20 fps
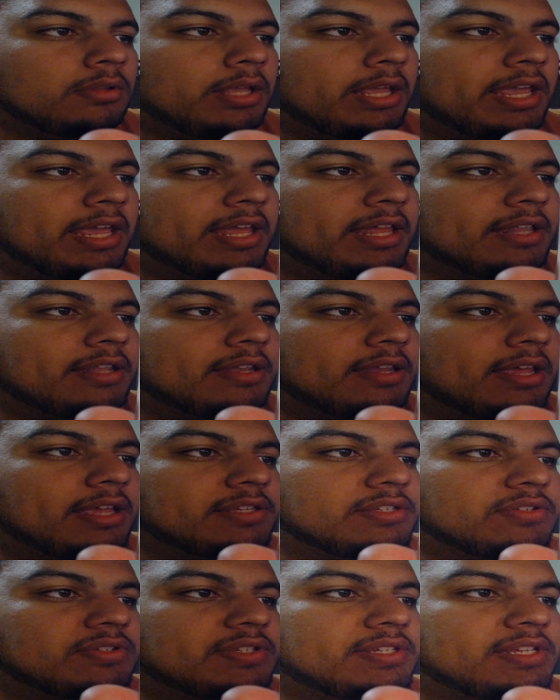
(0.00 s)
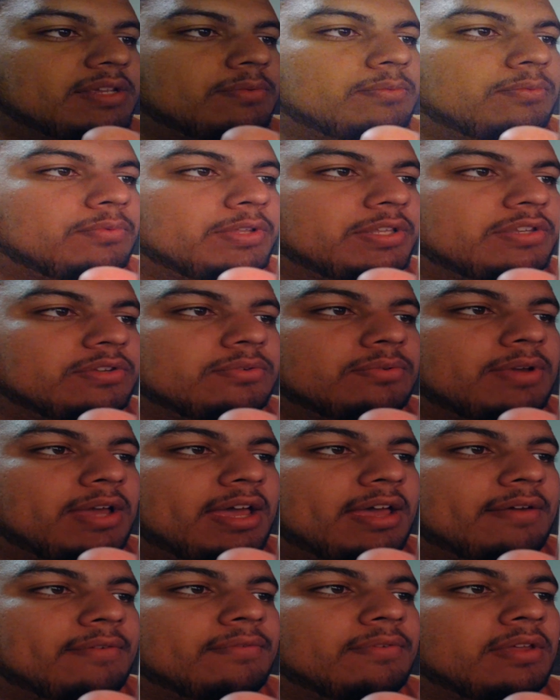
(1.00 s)
And as you see, we do
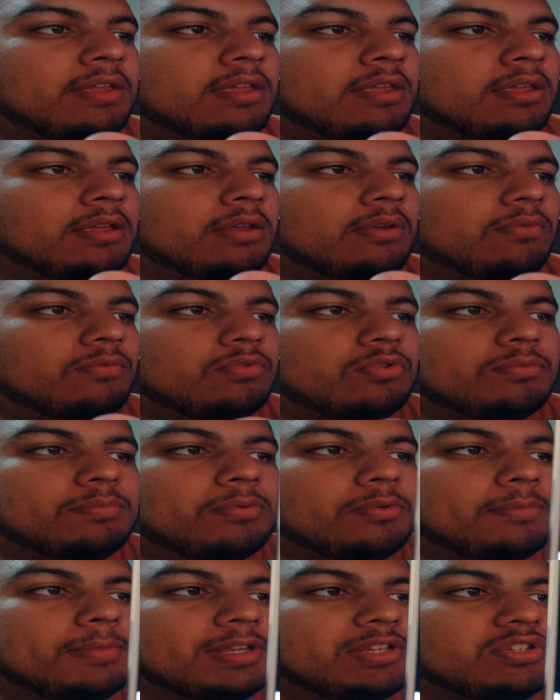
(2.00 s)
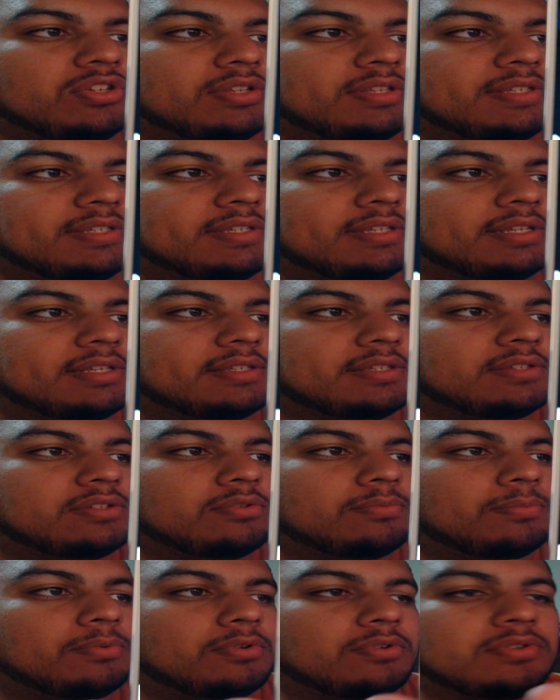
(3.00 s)
have root permissions. Since
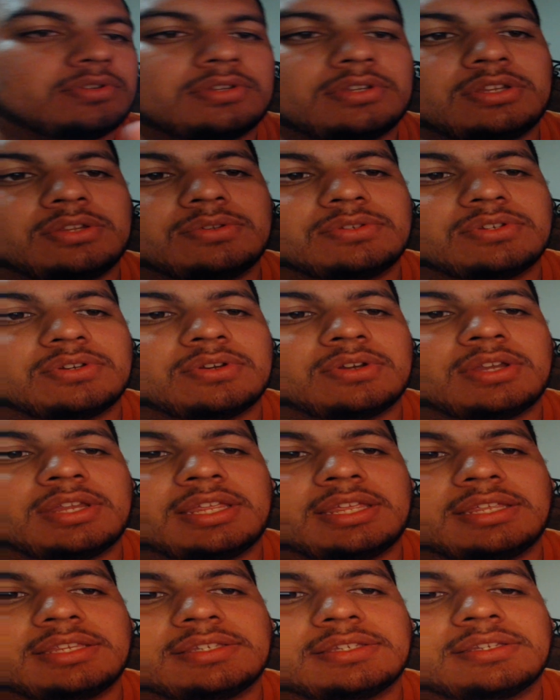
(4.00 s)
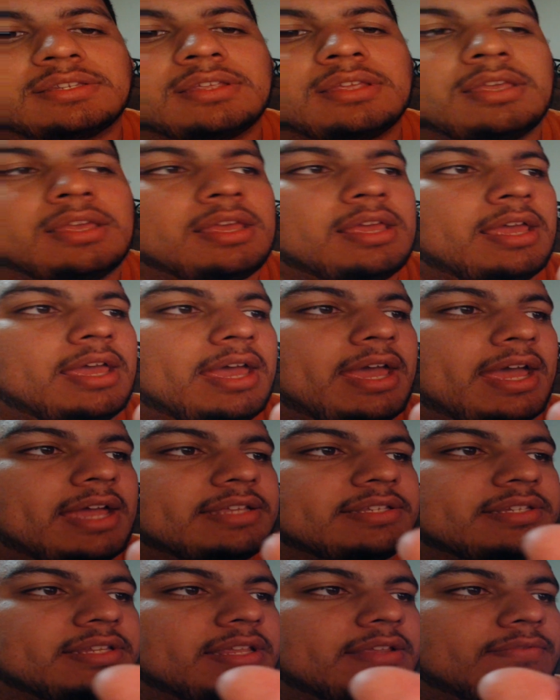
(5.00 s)
super user is
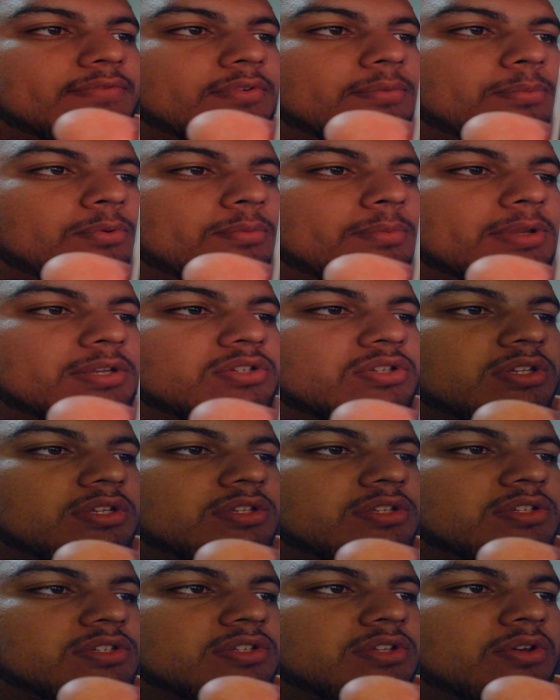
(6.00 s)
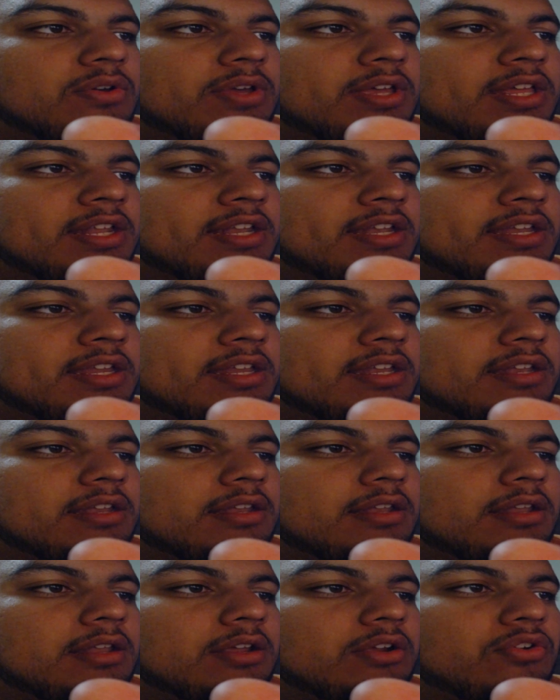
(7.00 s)
asking for permission, just go ahead and hit
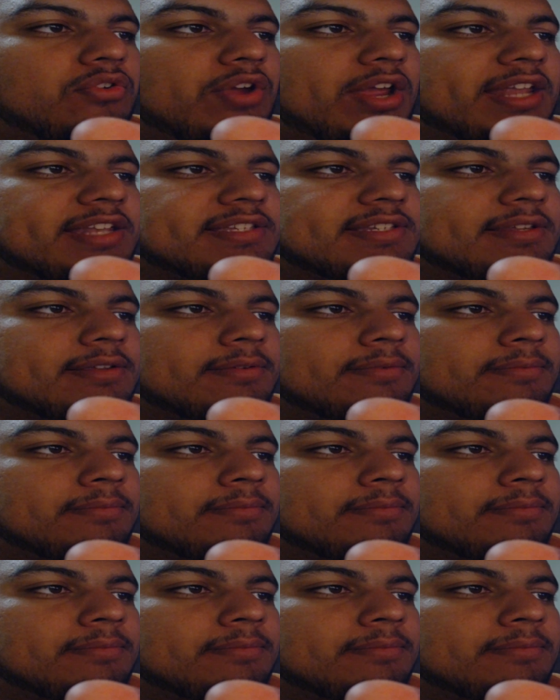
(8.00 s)
grant.